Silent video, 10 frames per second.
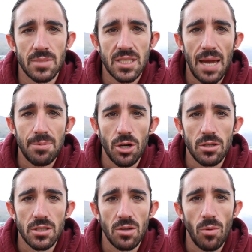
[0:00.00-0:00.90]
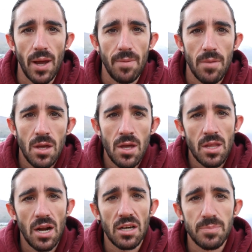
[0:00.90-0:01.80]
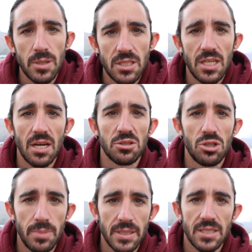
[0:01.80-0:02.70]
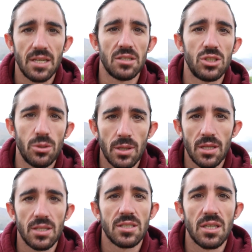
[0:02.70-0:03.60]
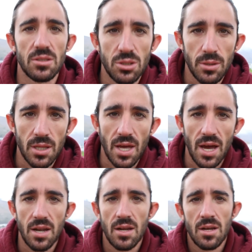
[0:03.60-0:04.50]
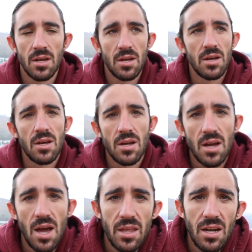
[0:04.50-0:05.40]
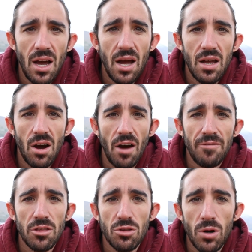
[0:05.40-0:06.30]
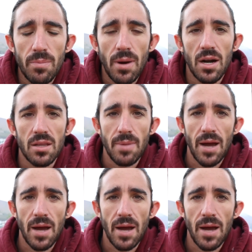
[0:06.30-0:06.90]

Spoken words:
scapegoat in a way. That I was busy, I was too busy, I was doing this, I was doing that. And then I often thought about it in the